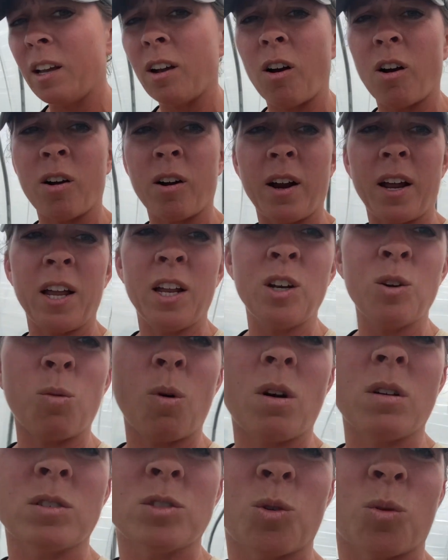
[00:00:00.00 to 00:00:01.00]
our end
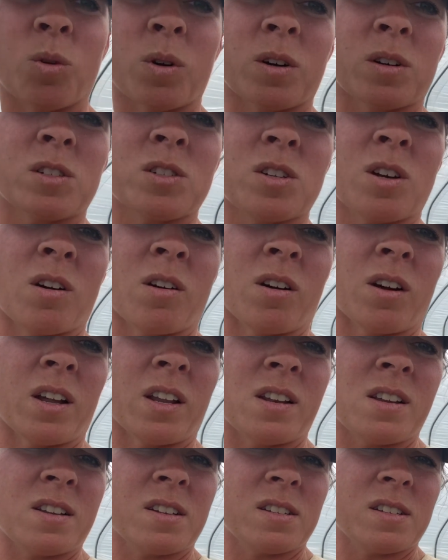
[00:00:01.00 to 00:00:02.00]
wall doors
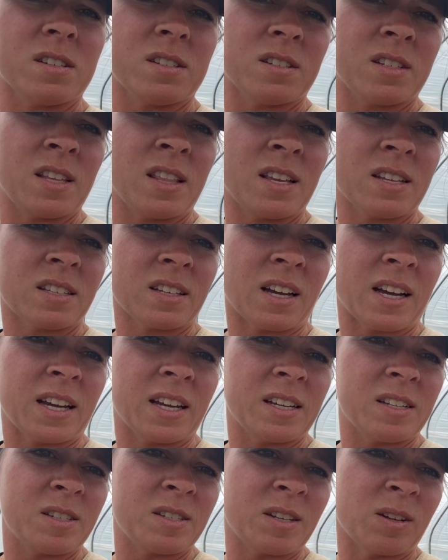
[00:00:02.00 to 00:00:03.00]
on. See this guy?
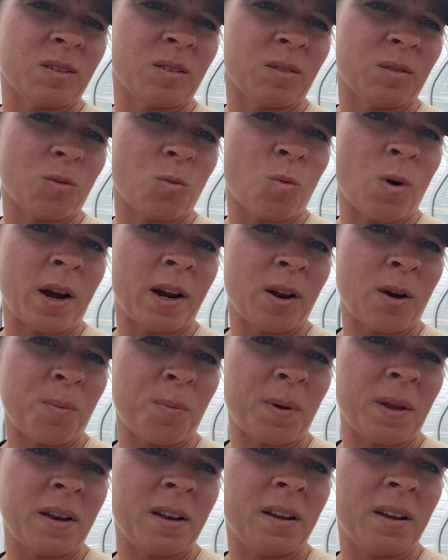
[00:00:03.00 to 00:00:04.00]
He's still wide
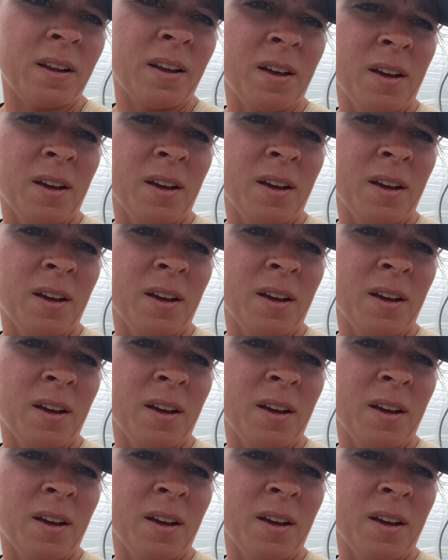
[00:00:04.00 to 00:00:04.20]
open.